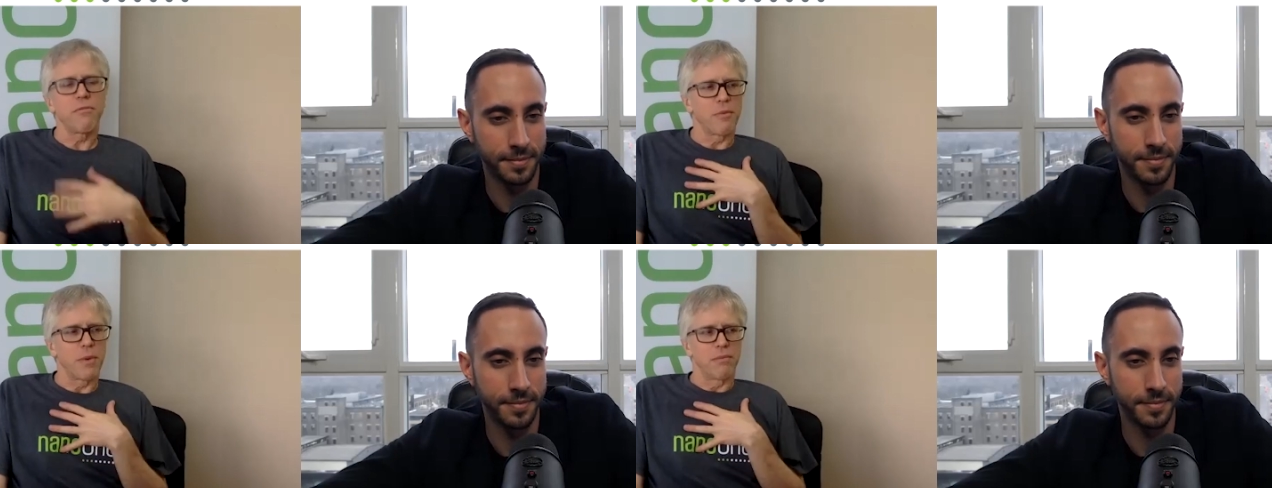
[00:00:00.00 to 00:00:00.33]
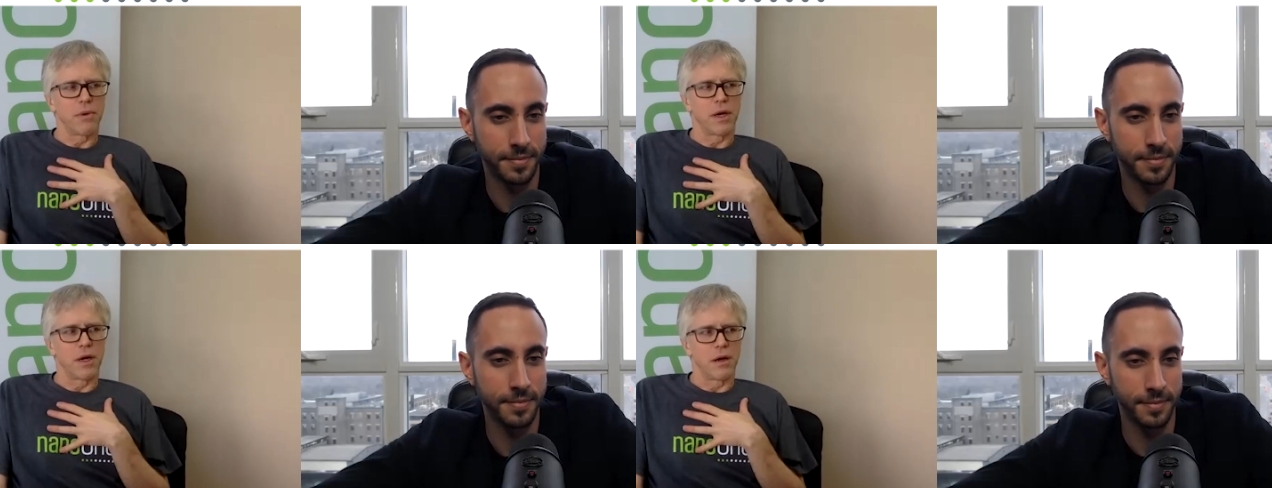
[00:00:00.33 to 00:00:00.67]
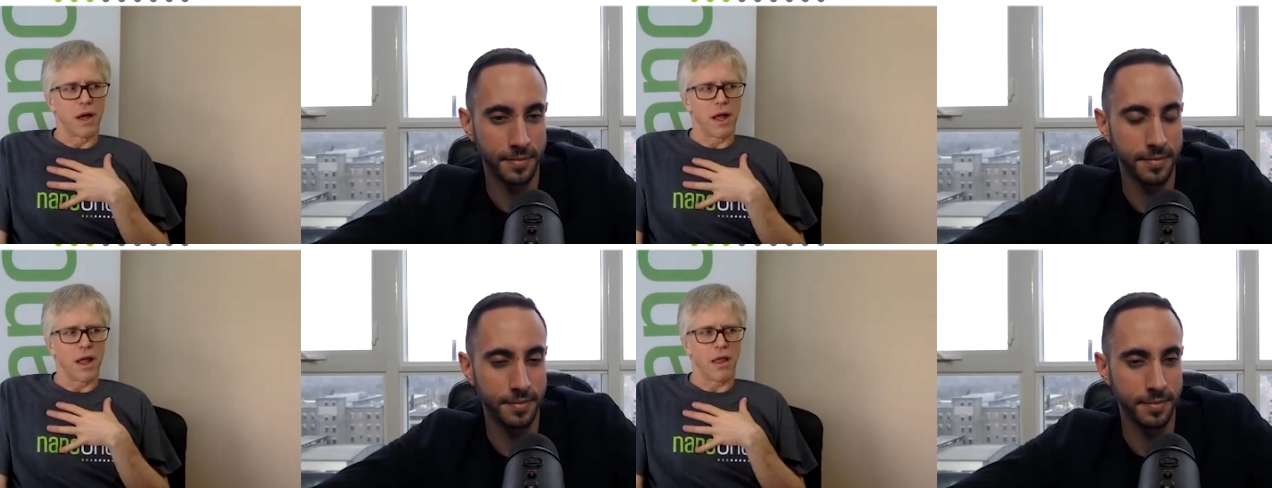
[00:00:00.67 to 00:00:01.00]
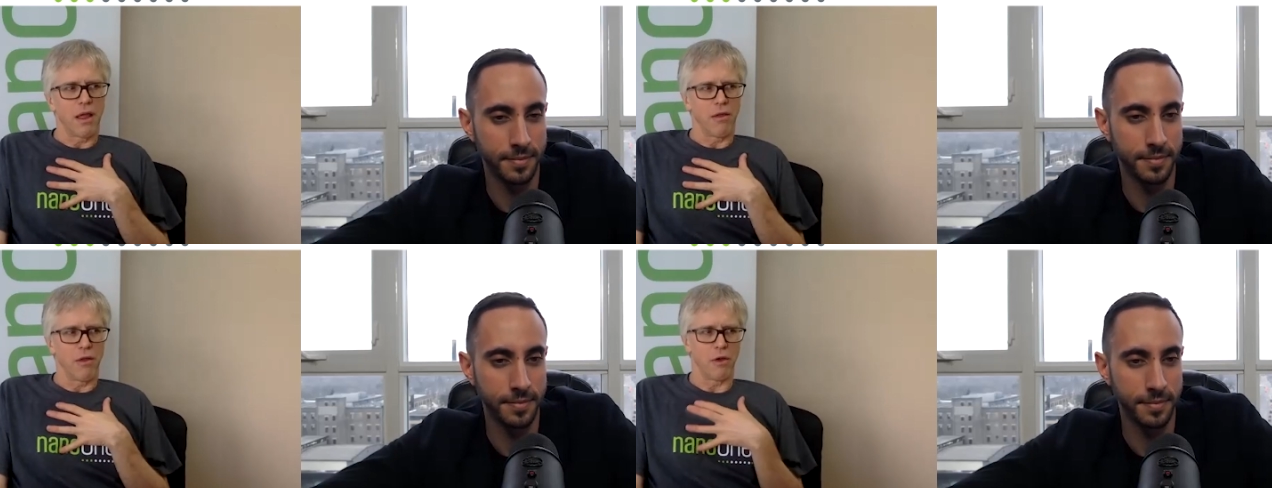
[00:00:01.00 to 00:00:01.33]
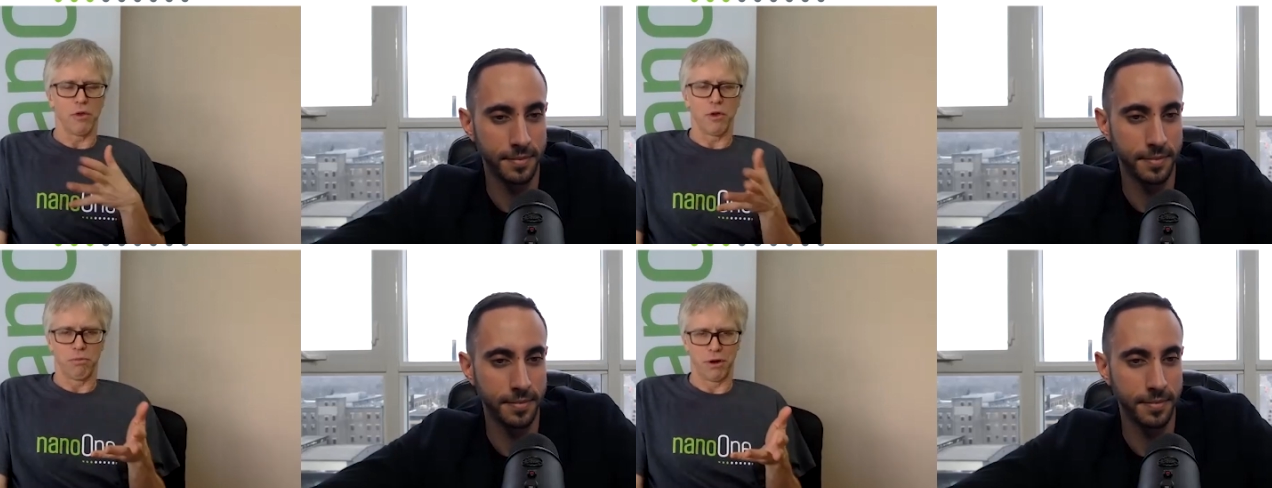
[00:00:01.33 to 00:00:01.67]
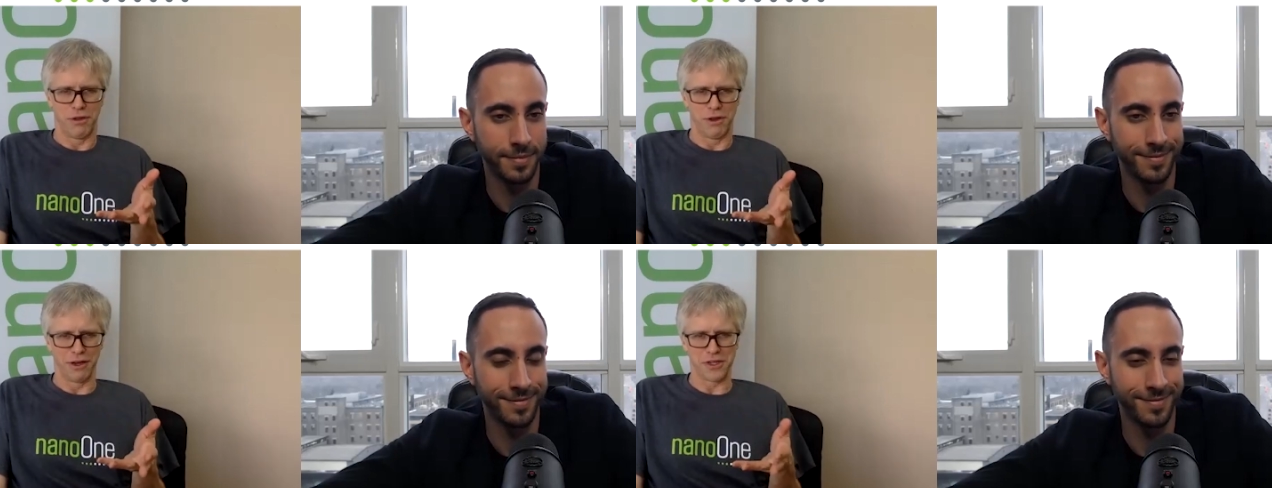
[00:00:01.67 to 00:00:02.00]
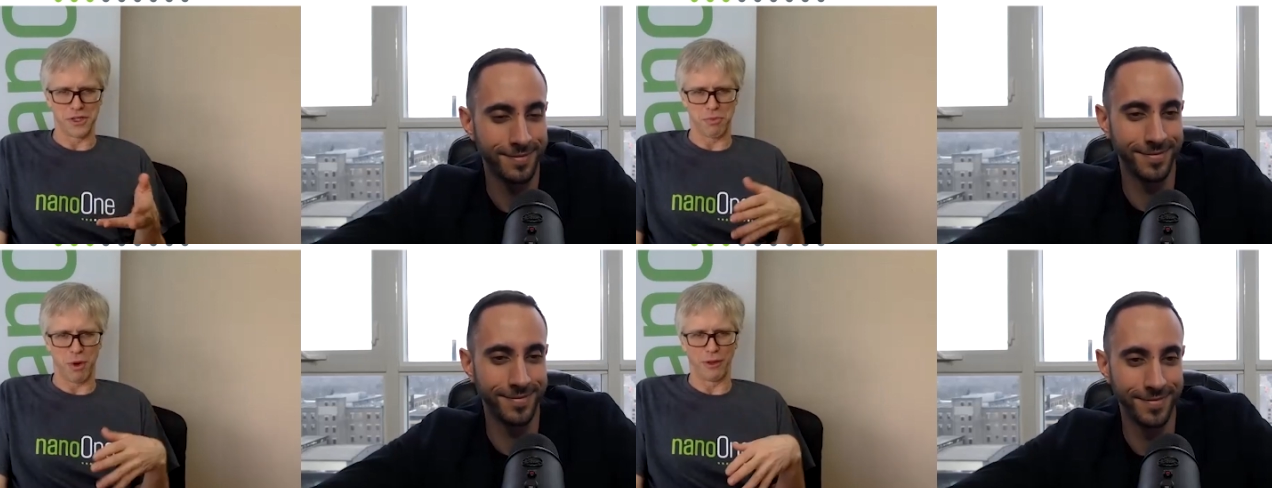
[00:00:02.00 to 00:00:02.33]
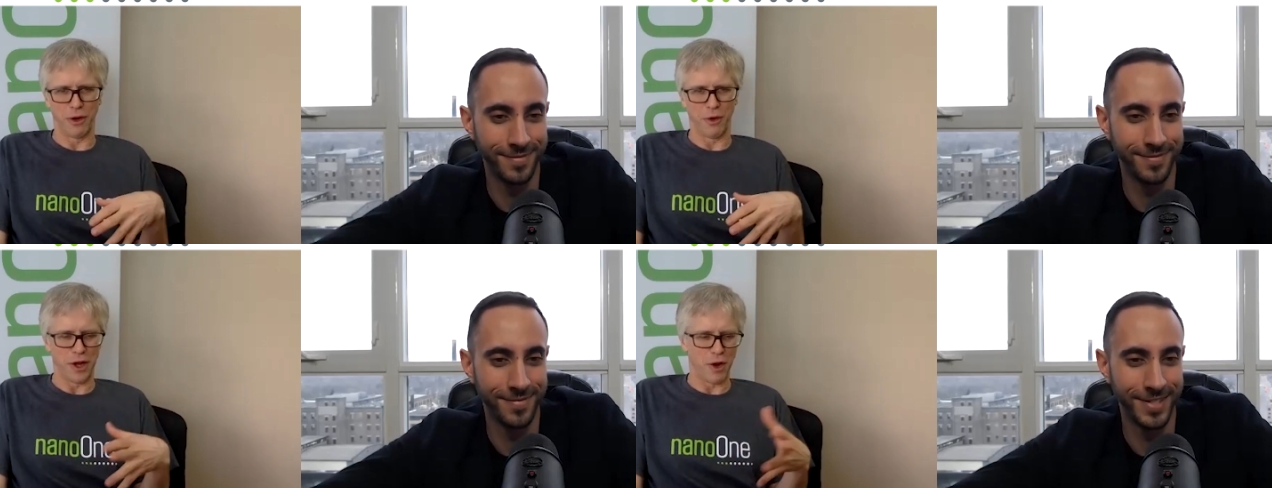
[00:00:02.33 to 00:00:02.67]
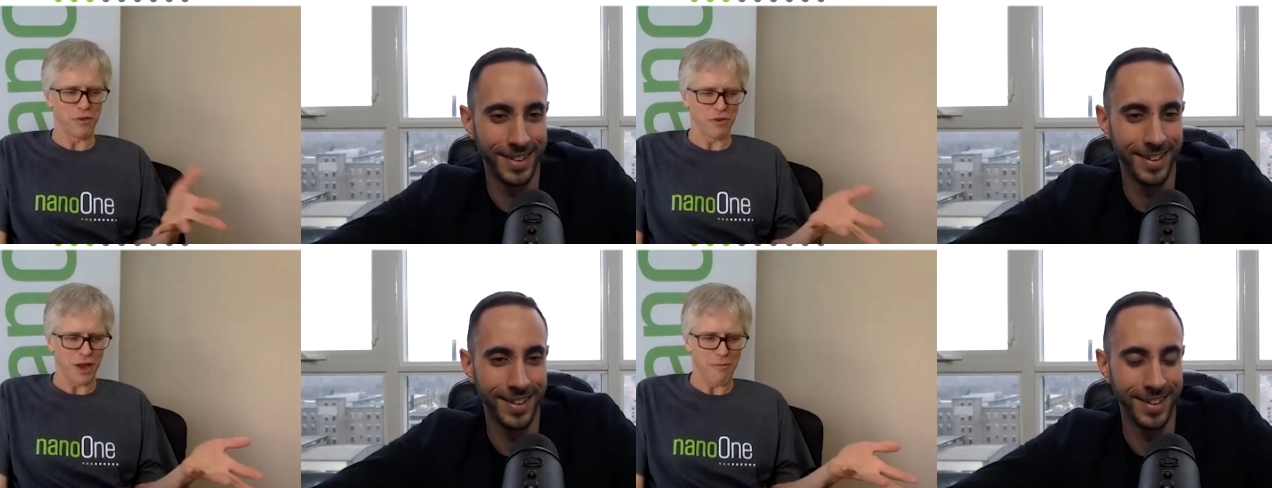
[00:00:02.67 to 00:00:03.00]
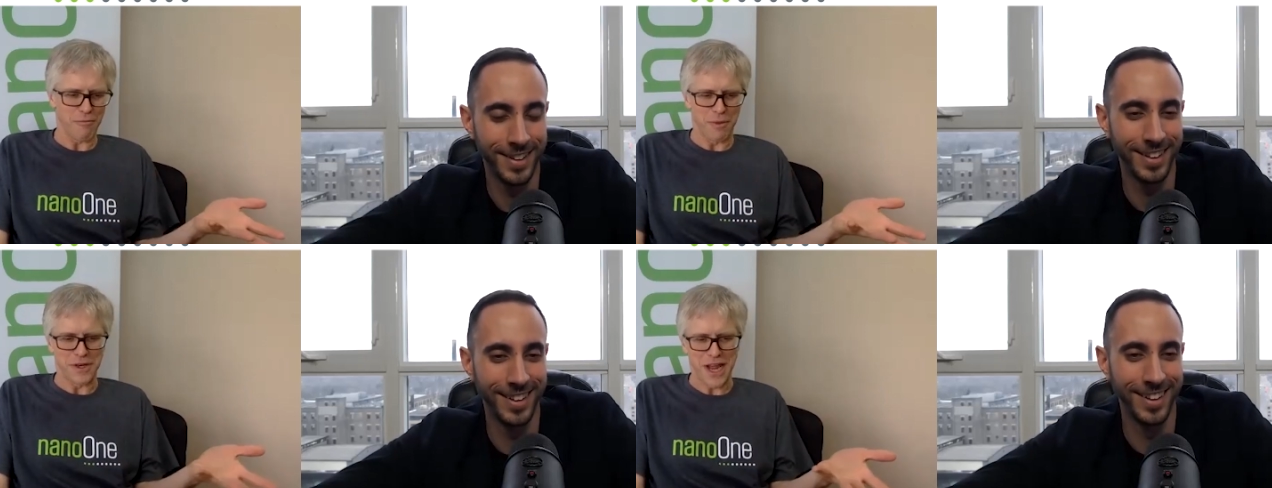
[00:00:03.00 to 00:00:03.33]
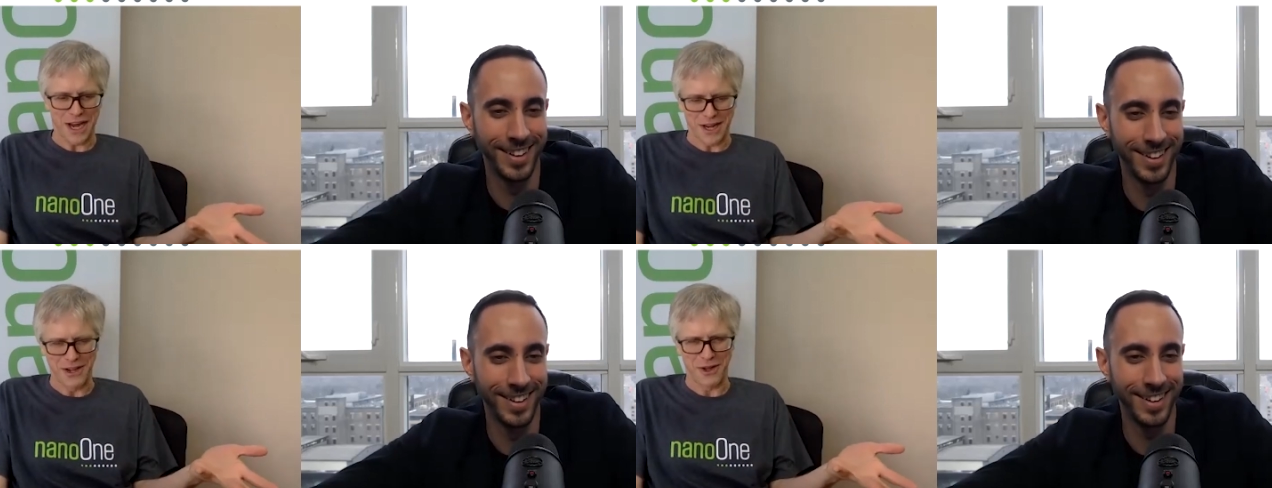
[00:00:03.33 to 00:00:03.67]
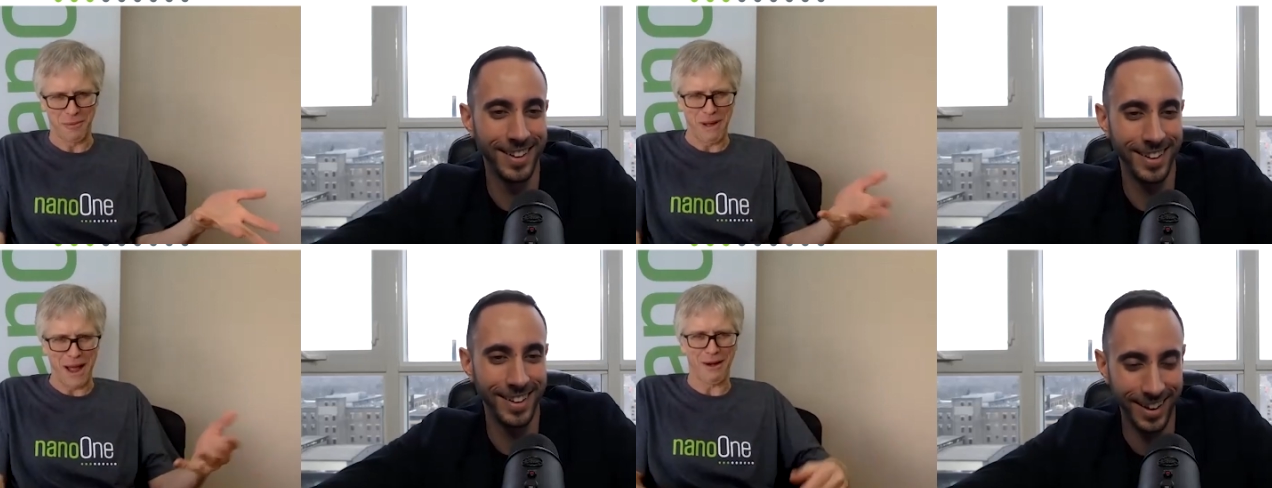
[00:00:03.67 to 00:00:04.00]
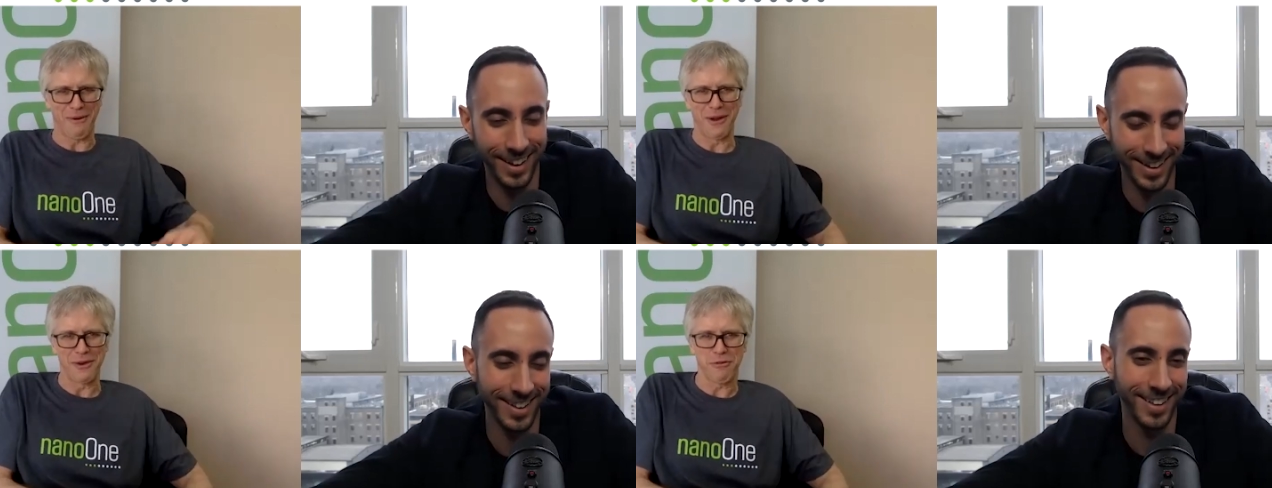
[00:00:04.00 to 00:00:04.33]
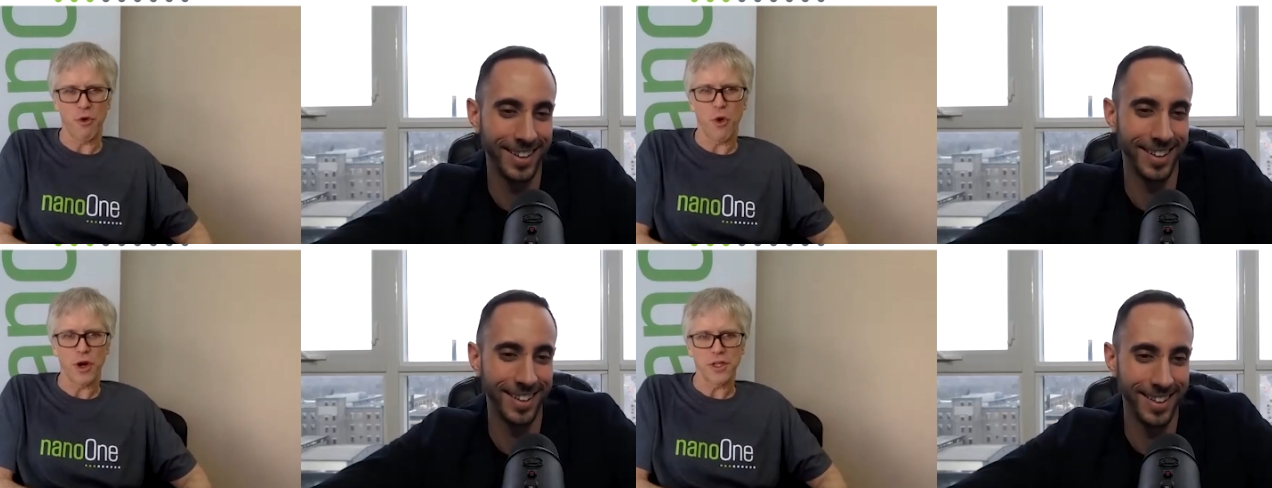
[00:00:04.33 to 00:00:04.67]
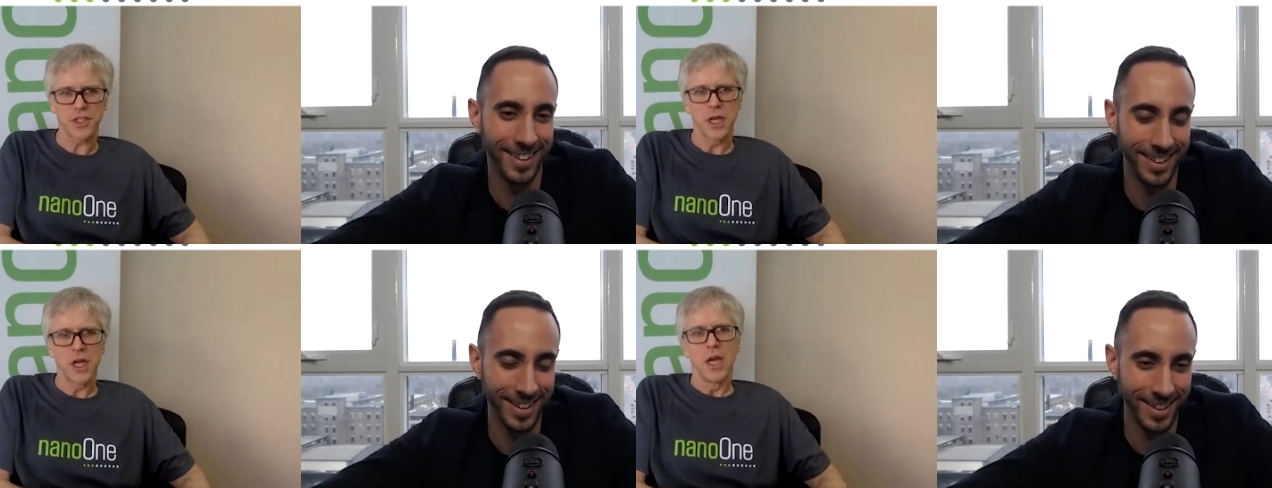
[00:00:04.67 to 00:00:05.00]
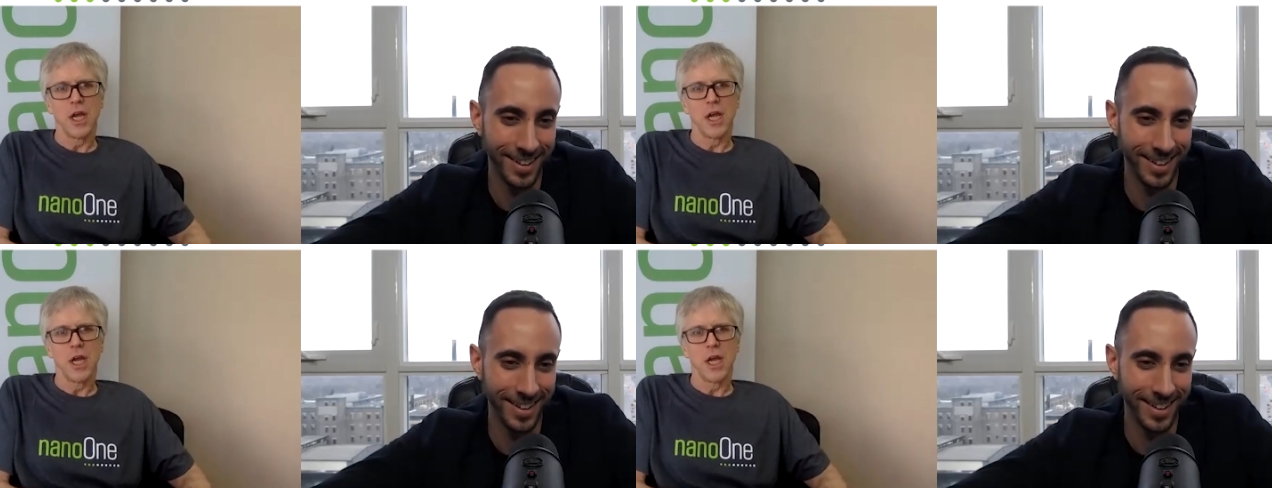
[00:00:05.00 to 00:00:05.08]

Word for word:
Speaker 1: from a, uh, you, your, your, listeners probably already know this, I come from a technical background, of course.